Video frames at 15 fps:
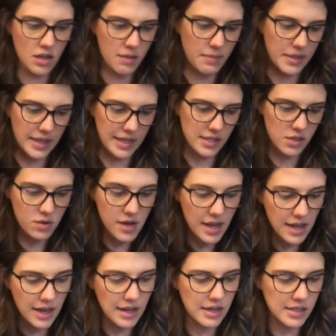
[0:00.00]
That's
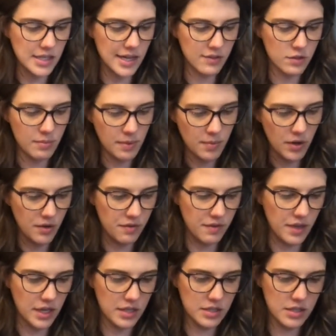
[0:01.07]
okay, it doesn't have to be
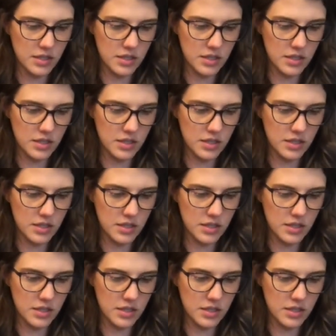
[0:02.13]
perfect.